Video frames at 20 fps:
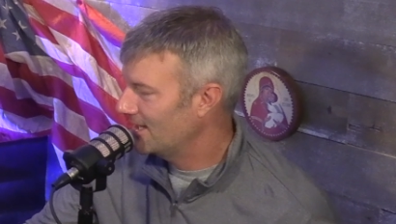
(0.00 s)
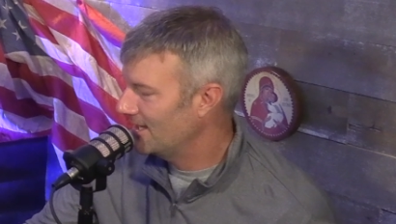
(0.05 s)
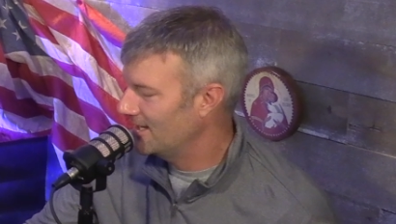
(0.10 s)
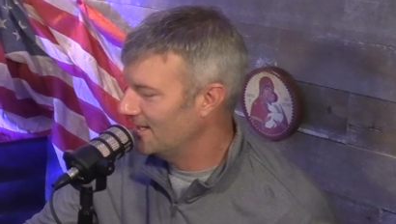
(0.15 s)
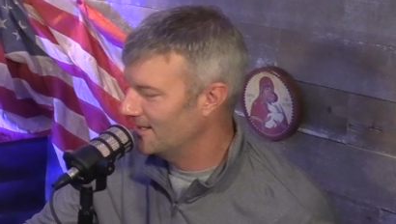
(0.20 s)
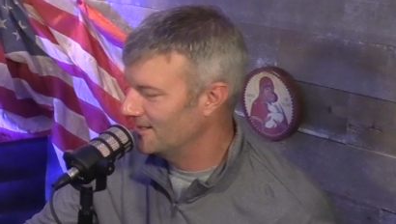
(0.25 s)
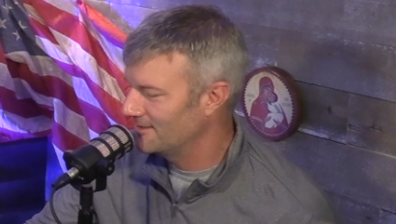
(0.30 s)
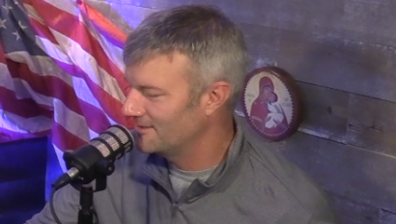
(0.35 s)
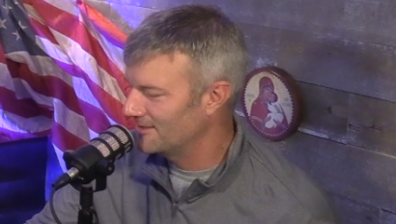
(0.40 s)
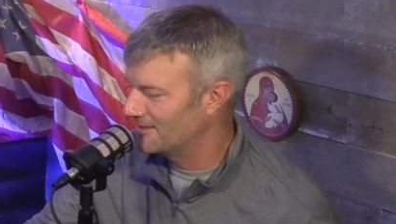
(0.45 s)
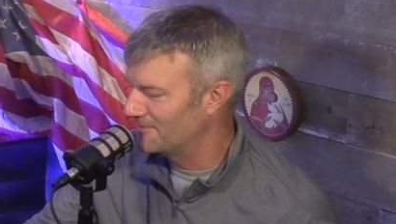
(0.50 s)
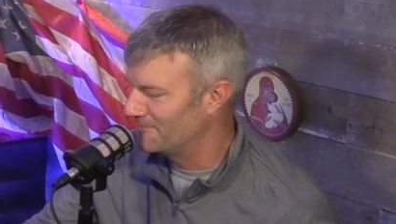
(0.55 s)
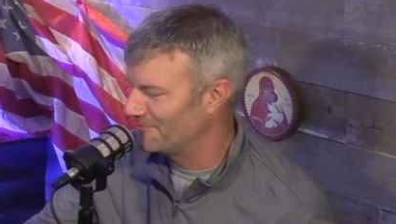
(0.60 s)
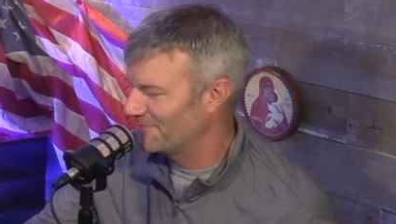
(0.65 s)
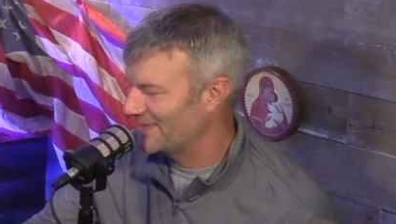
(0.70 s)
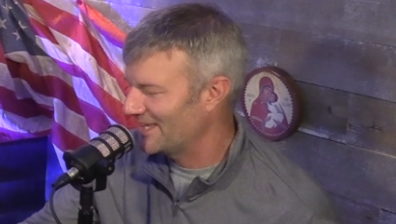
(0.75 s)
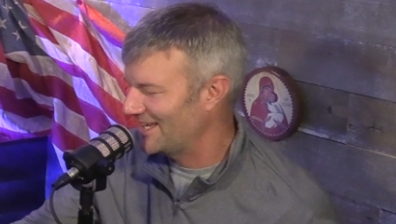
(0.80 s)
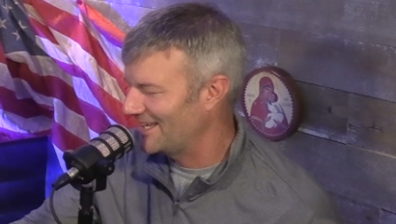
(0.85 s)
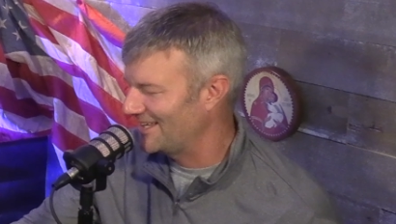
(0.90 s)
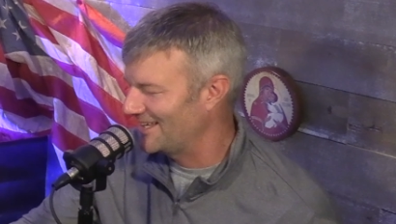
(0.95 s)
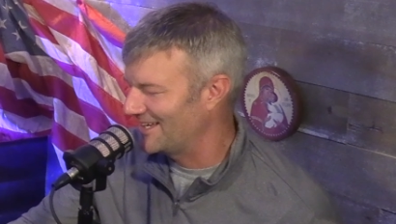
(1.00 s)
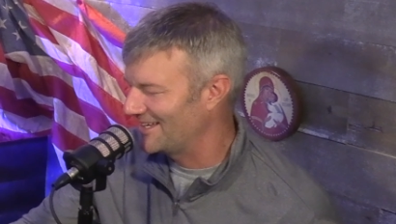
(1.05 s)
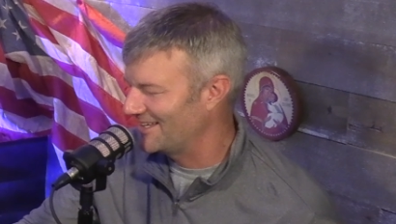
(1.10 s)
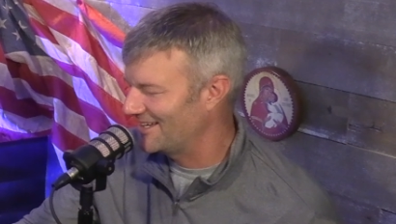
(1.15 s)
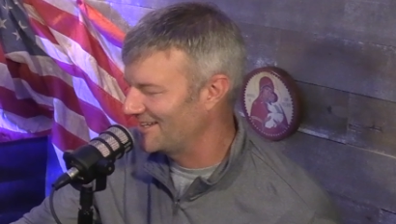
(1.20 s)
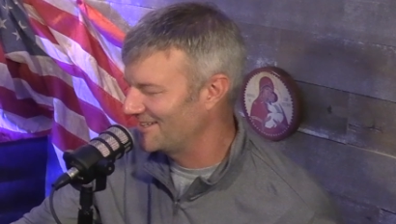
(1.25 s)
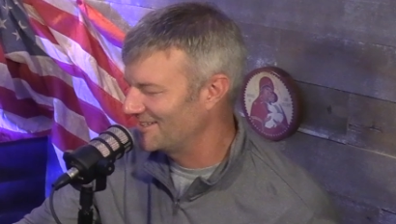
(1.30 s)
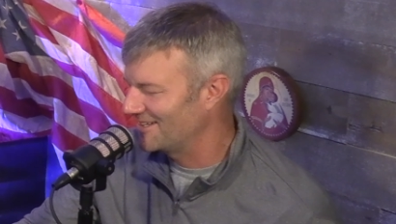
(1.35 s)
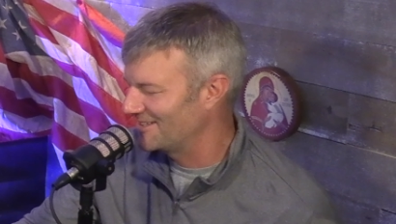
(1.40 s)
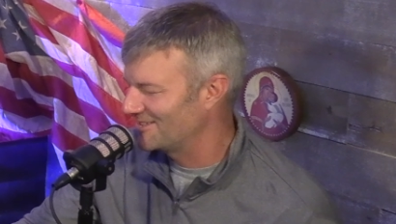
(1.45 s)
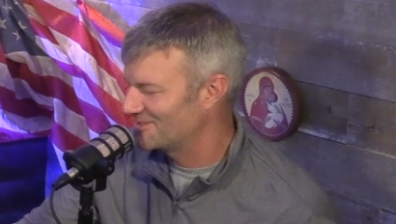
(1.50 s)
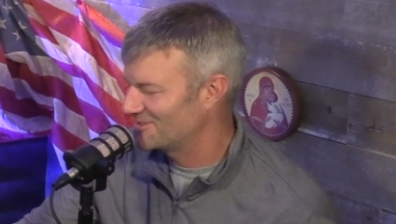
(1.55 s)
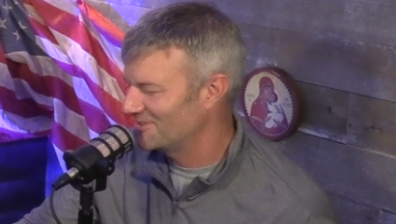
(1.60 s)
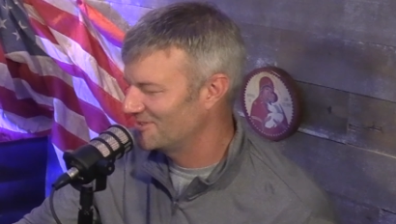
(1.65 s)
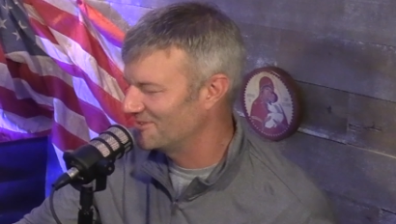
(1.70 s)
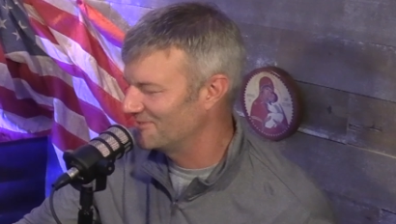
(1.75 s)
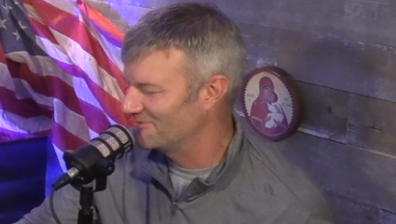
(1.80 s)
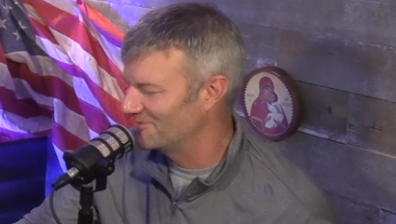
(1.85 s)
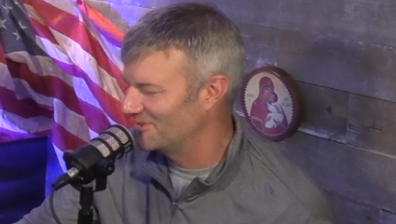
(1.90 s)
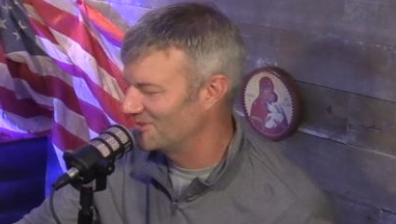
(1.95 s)
And I
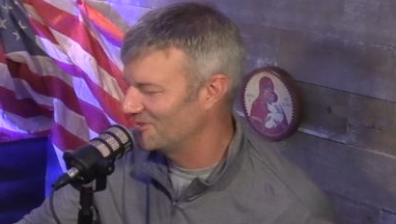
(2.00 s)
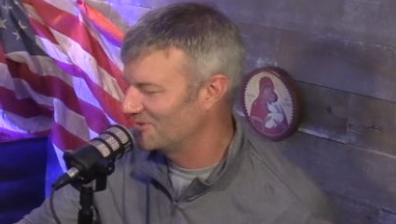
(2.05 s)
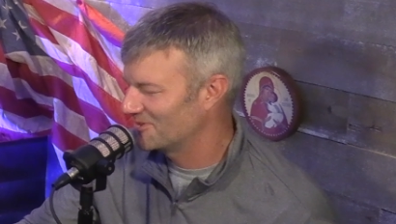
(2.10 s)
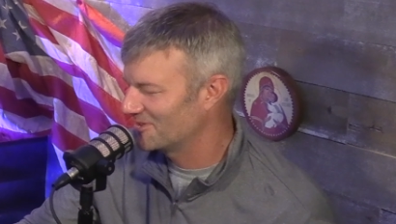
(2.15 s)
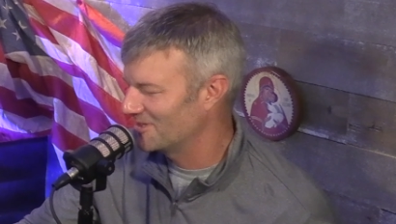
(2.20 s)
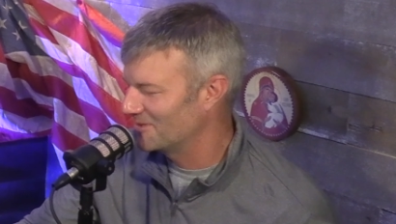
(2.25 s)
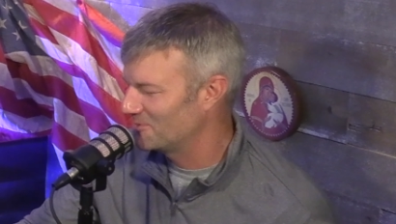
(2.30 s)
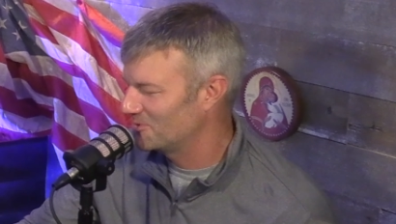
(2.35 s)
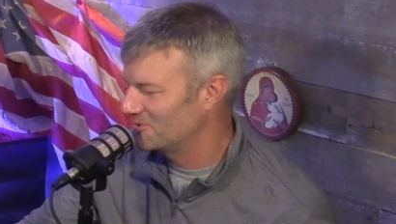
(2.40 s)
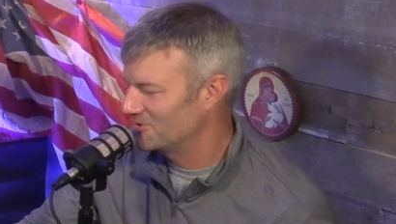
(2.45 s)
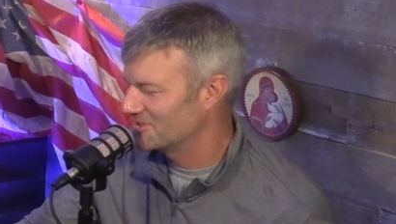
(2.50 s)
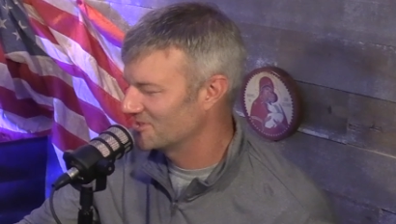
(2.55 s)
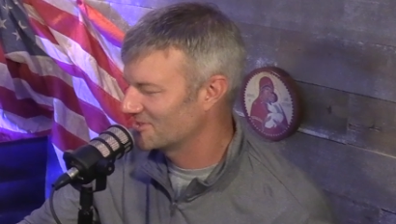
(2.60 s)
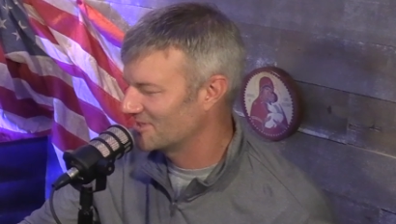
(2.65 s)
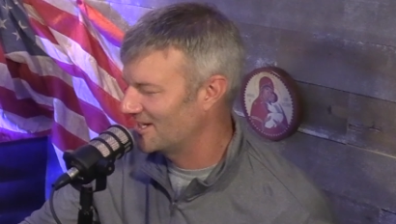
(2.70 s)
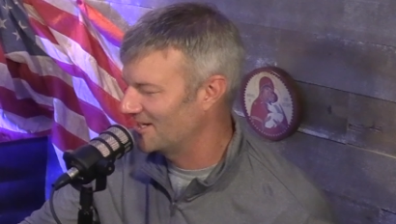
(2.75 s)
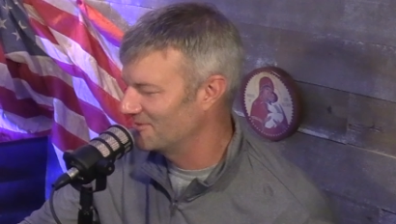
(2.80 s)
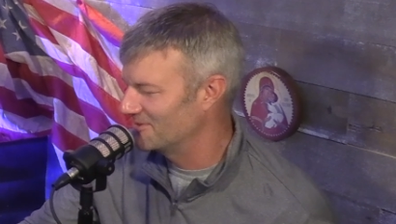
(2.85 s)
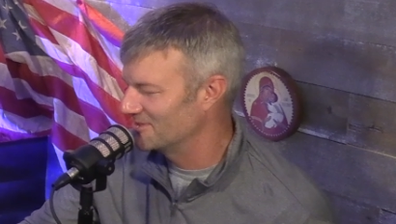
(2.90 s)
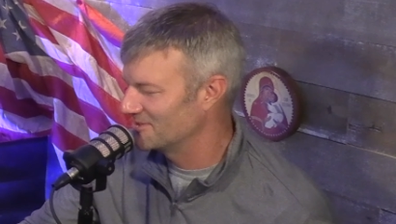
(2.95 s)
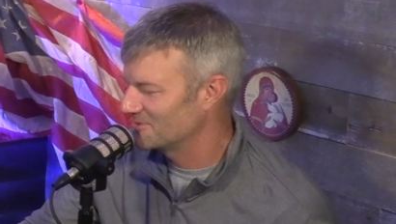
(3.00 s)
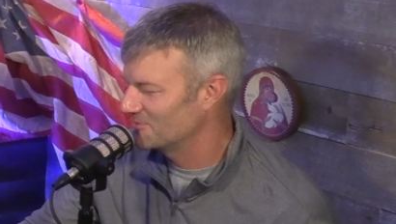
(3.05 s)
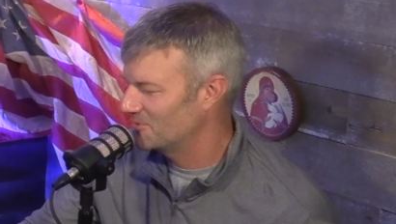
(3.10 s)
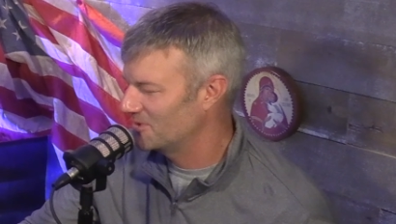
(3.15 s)
should have looked up who this guy was,